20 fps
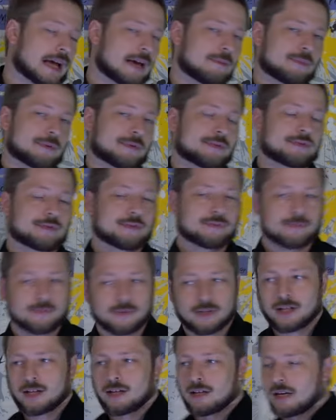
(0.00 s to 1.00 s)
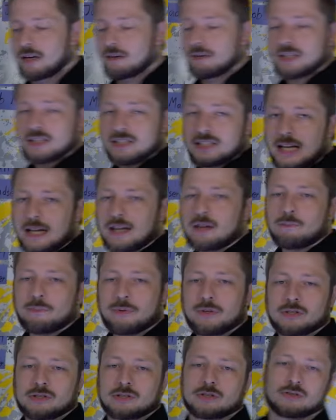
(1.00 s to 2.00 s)
happened. Now the attack on
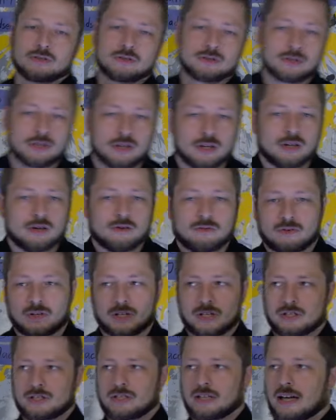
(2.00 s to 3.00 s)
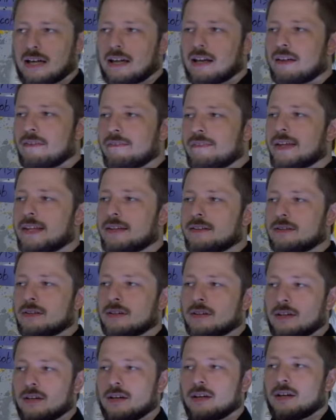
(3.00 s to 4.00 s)
Børsen was an event,
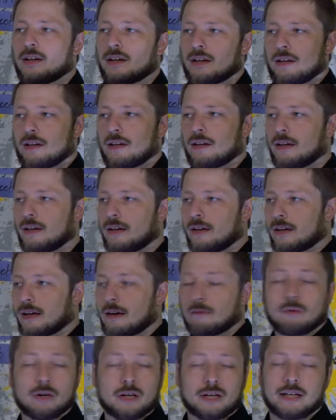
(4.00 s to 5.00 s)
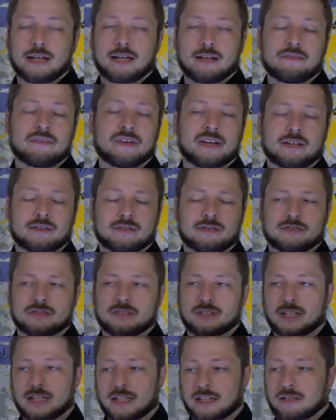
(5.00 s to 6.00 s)
a one-day event
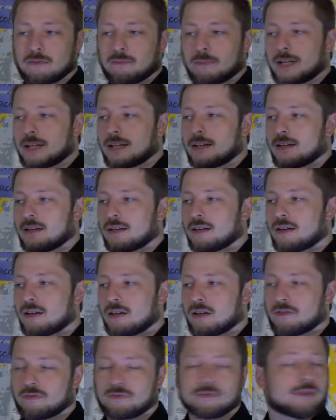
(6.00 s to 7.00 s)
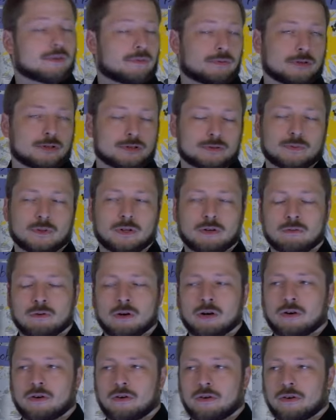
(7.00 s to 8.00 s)
in the middle of the First World
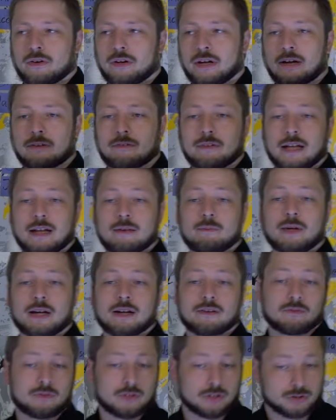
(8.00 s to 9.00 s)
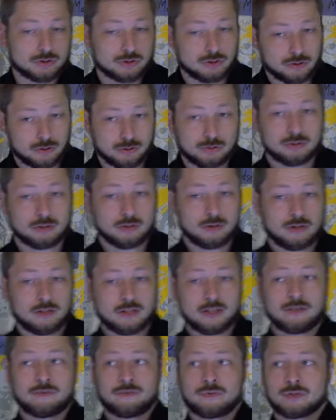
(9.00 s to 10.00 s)
War. Now Denmark was neutral
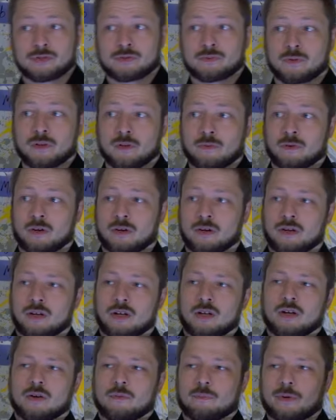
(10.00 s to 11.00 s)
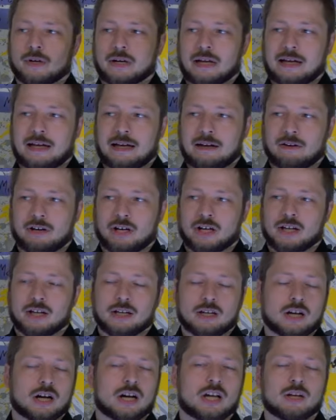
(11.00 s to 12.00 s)
in the First World War, but our
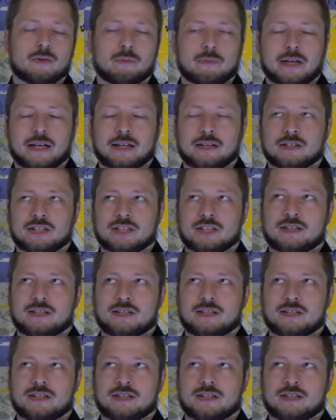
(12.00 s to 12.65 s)
economy